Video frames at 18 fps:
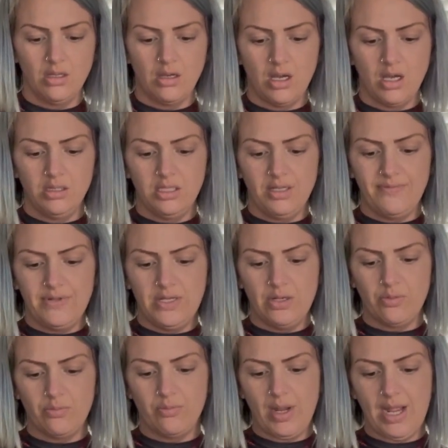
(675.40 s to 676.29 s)

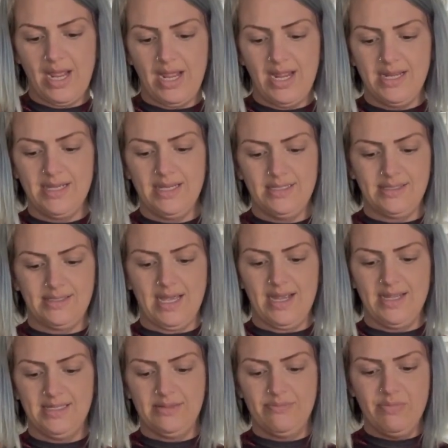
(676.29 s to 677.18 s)
Olivia Ray
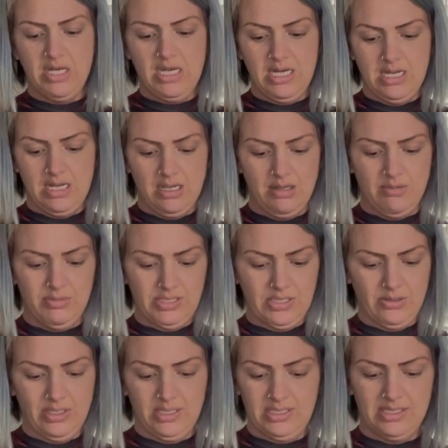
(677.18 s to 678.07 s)
size medium.
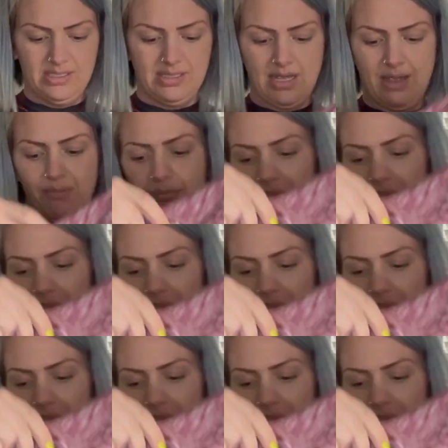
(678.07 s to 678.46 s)
So this is, I'm